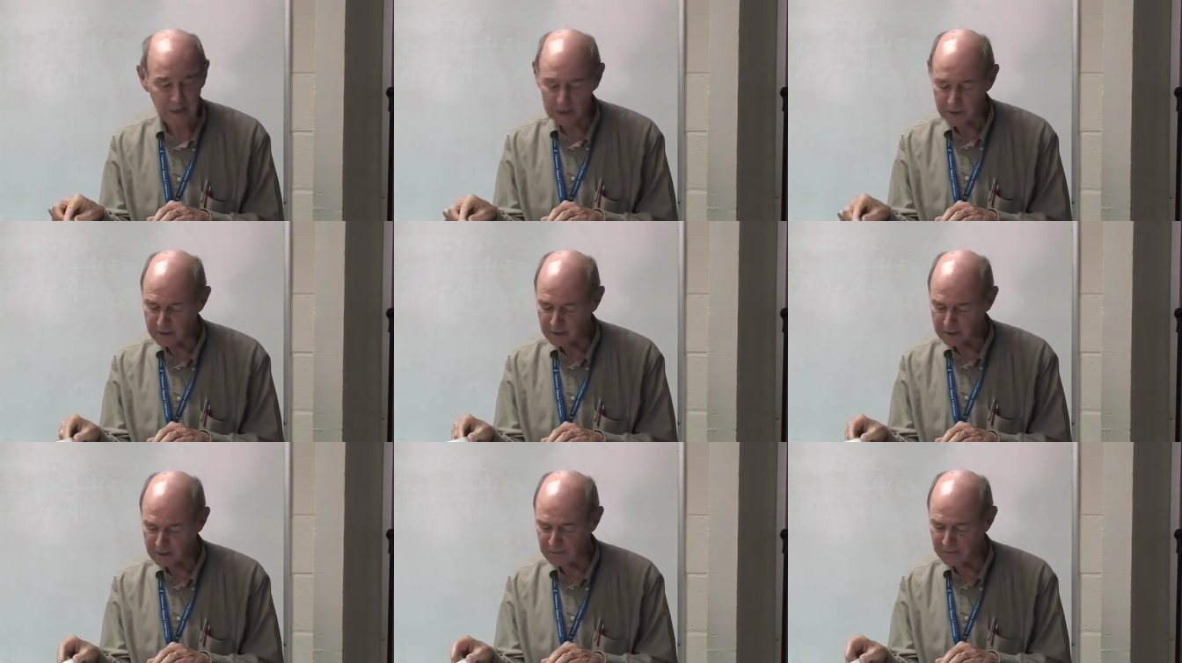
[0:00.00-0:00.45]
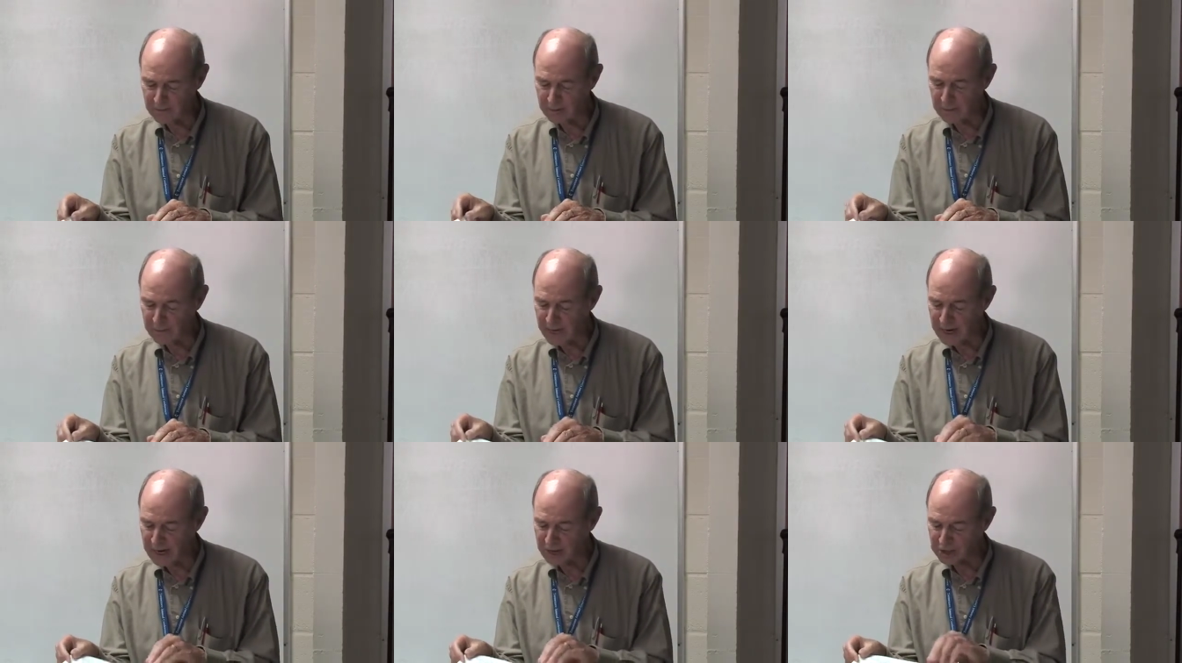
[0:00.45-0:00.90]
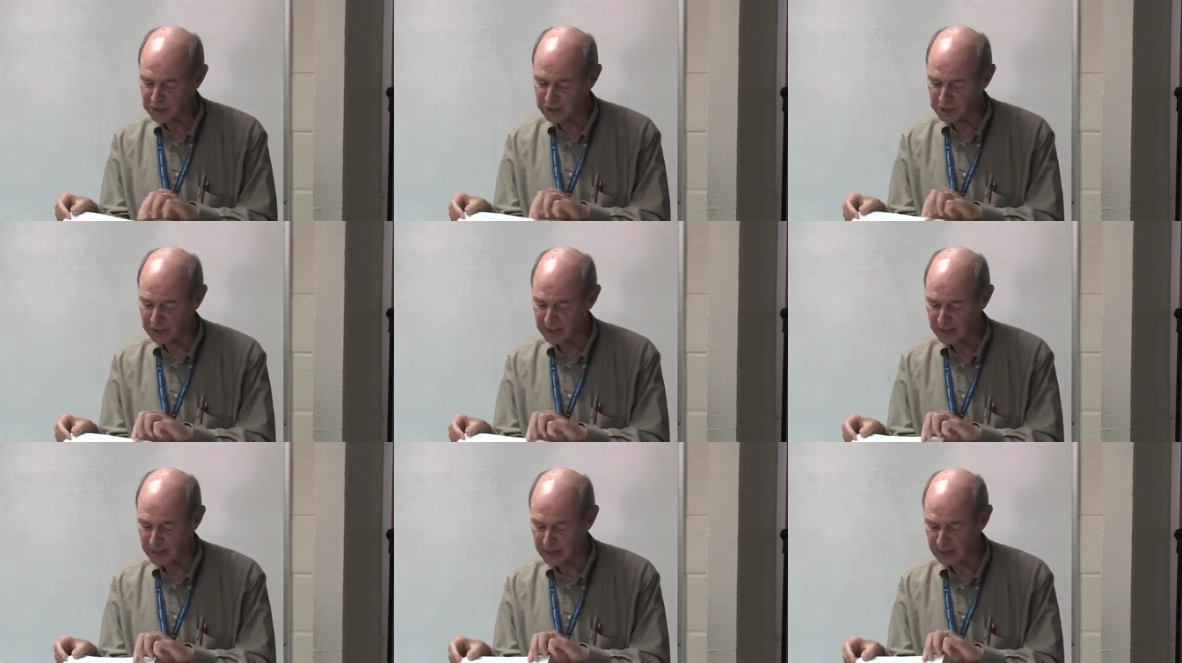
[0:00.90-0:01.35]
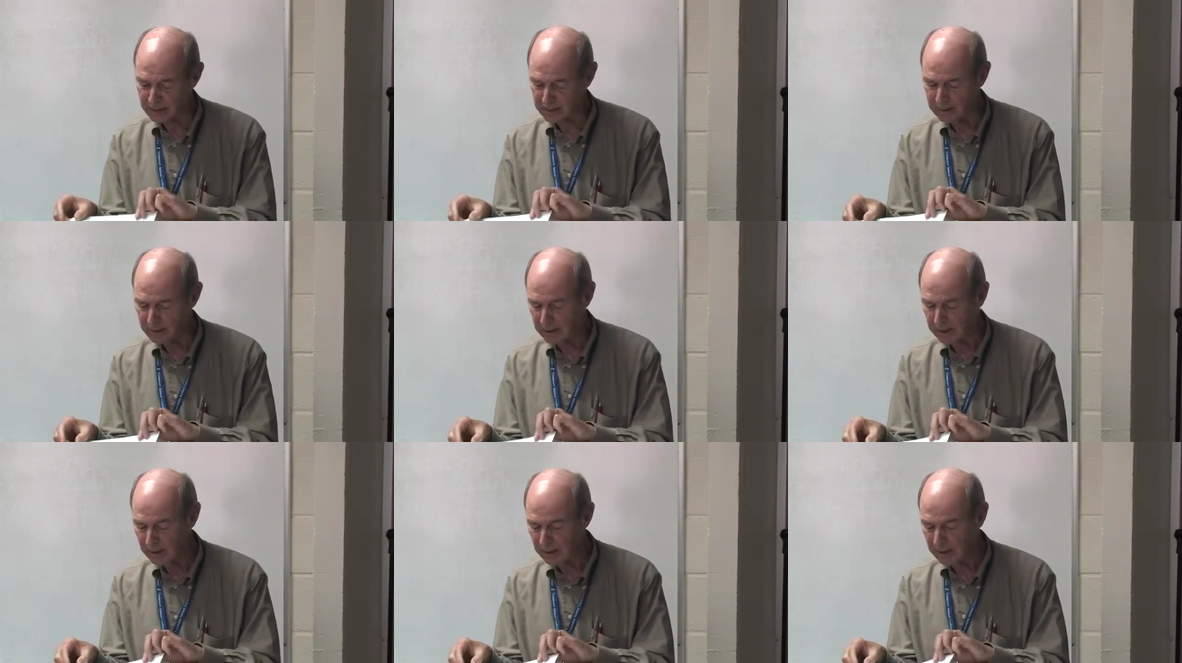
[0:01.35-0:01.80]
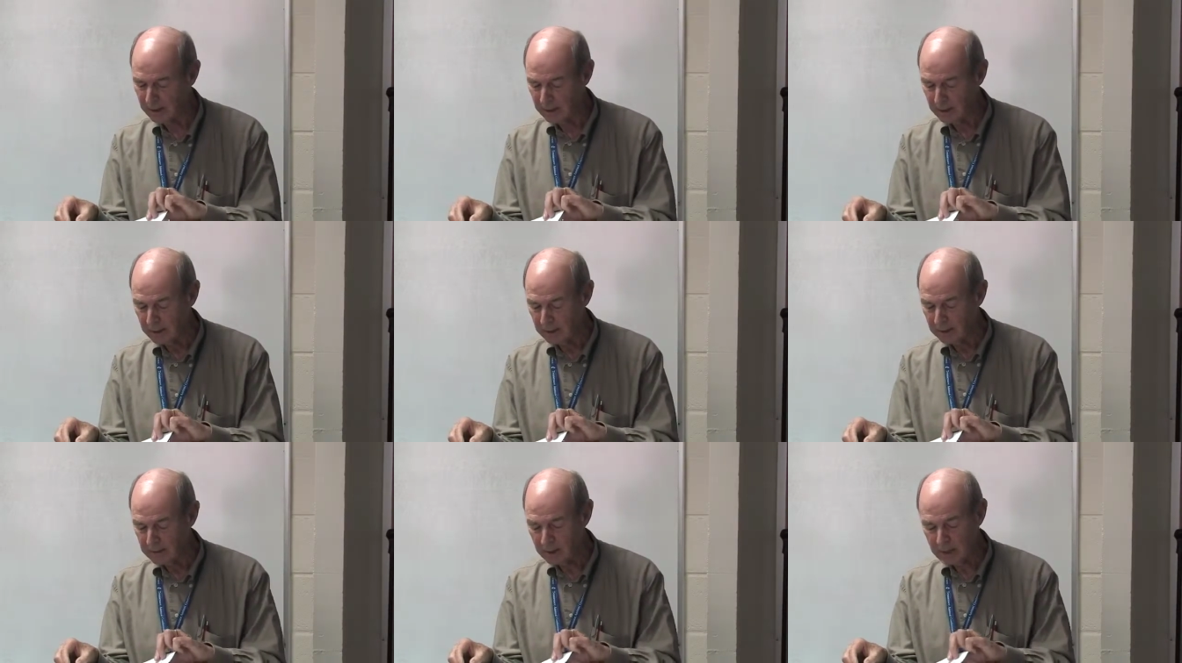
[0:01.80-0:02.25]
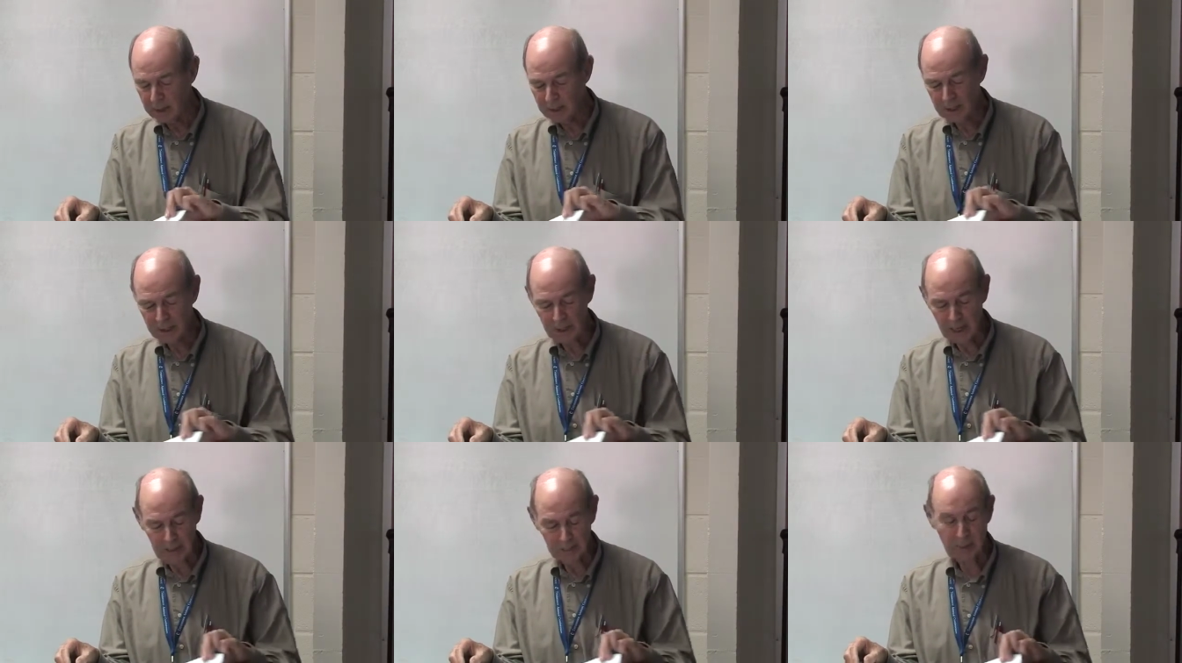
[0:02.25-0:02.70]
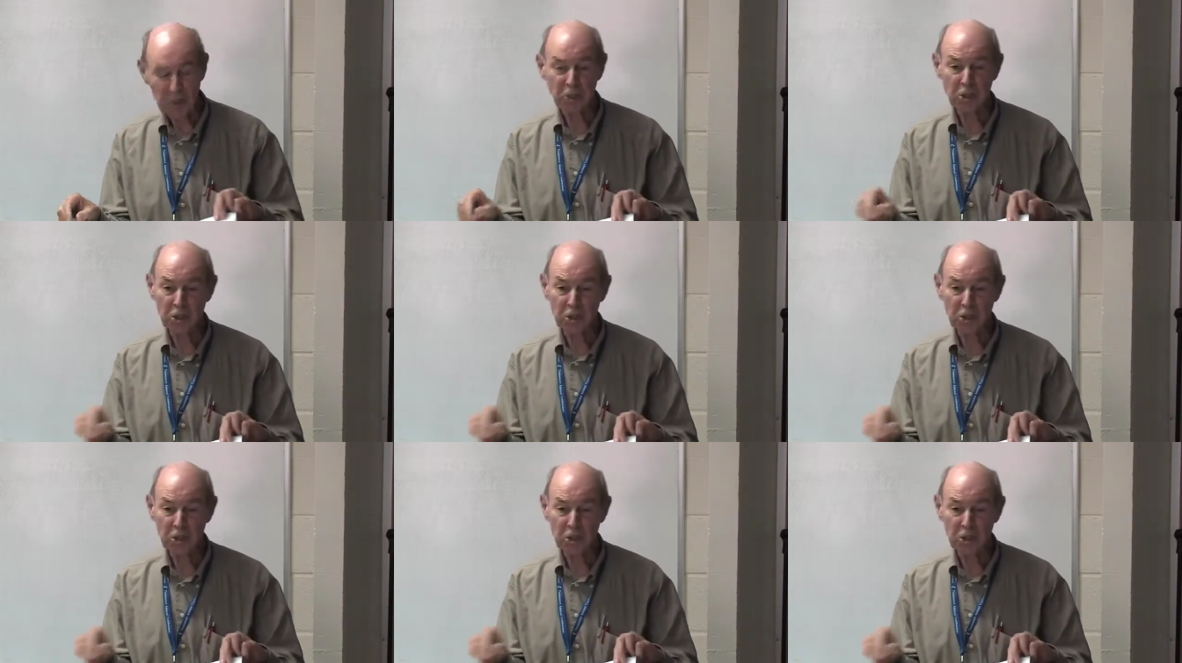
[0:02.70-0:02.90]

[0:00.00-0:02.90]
He couldn't have imagined that. The economic